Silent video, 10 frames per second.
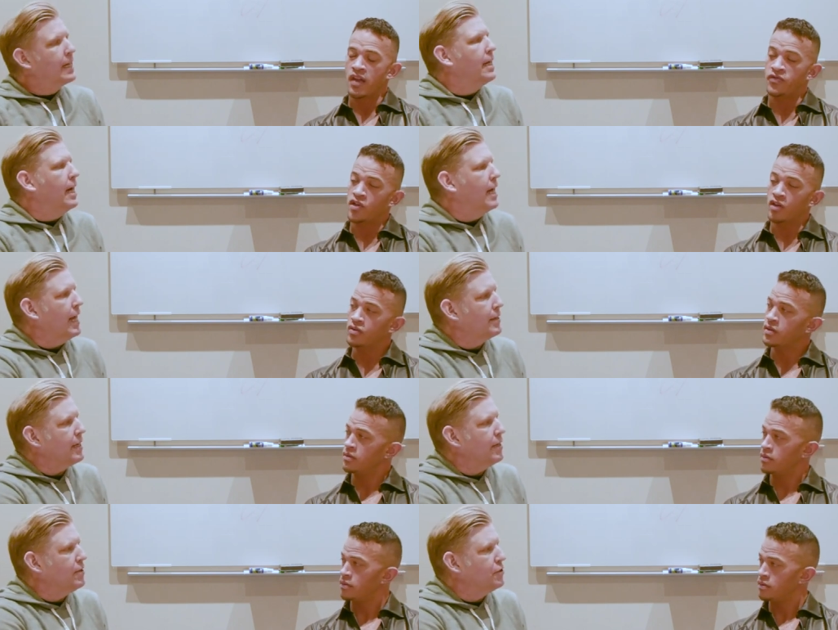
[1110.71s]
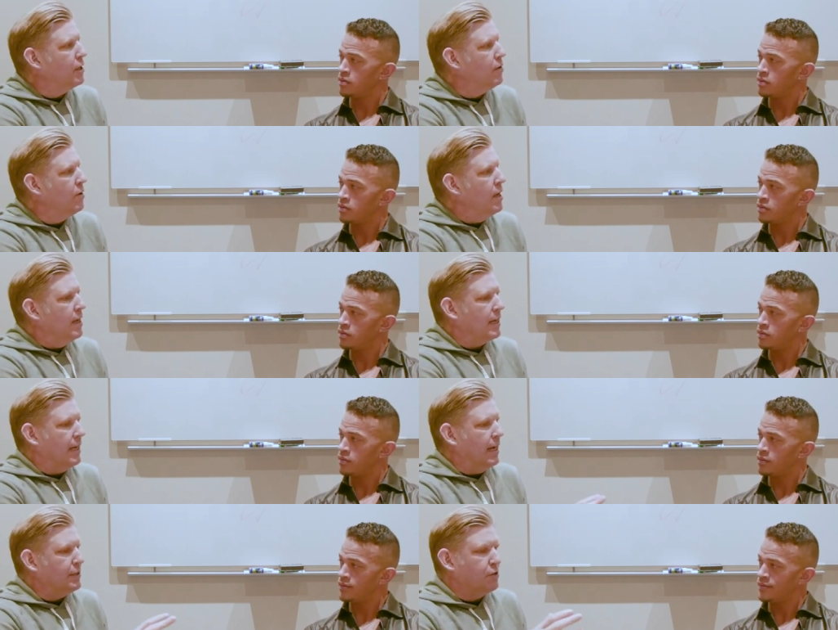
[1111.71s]
Speaker 1: Uh, turtle- I, at the end of the show,
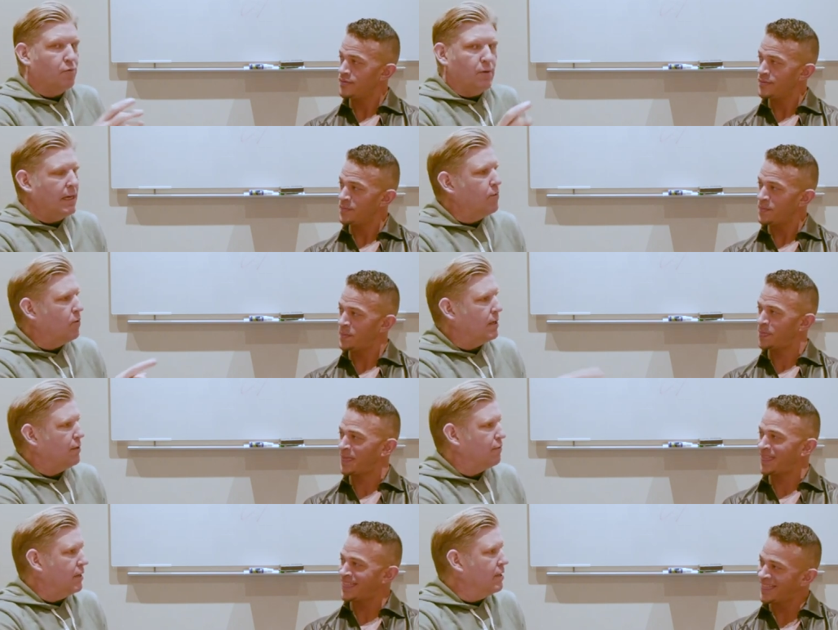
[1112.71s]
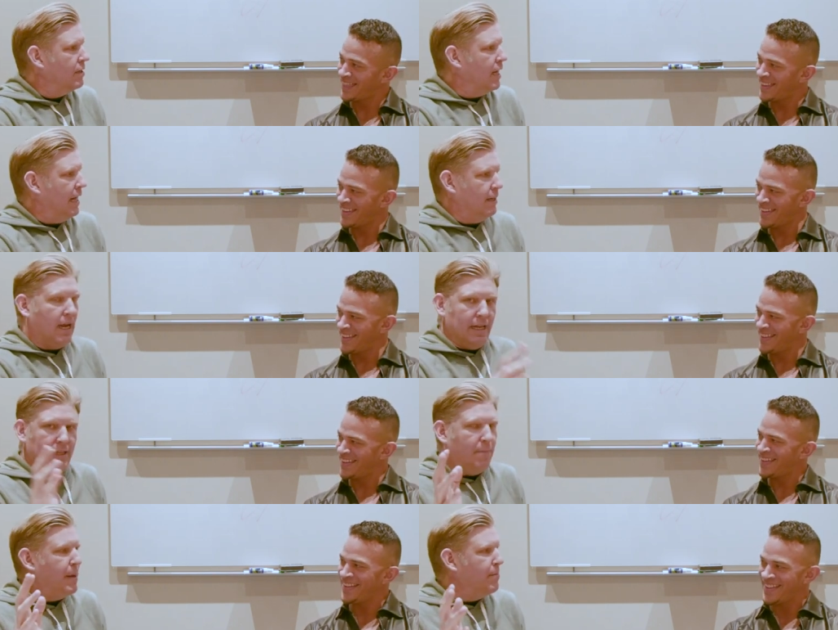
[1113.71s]
can I just read what you've written and,
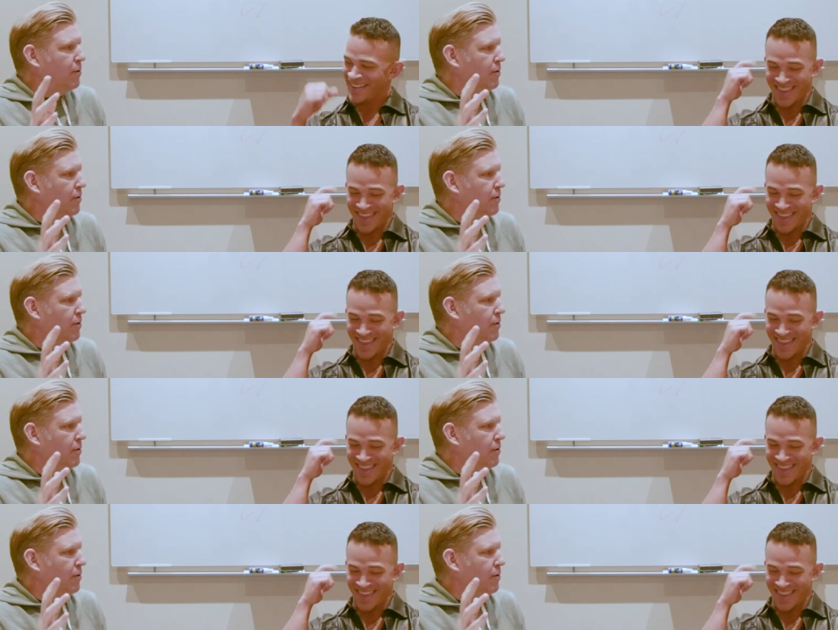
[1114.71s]
and let people